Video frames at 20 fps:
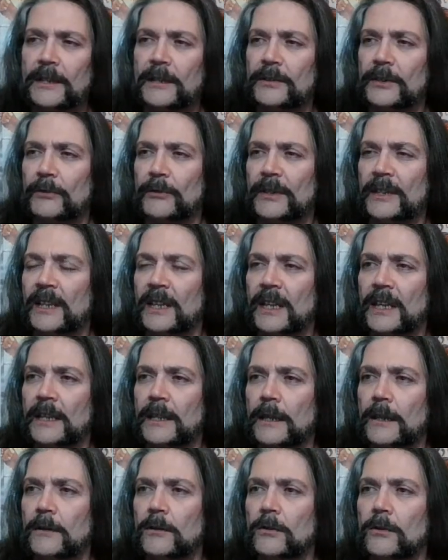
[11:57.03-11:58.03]
They were
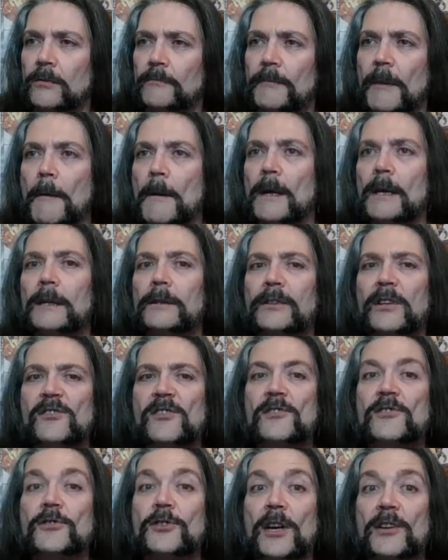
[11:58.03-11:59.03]
like, "Oh, this
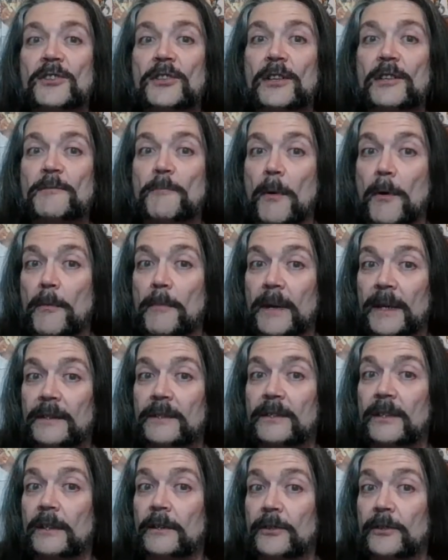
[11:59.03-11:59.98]
is just experimental.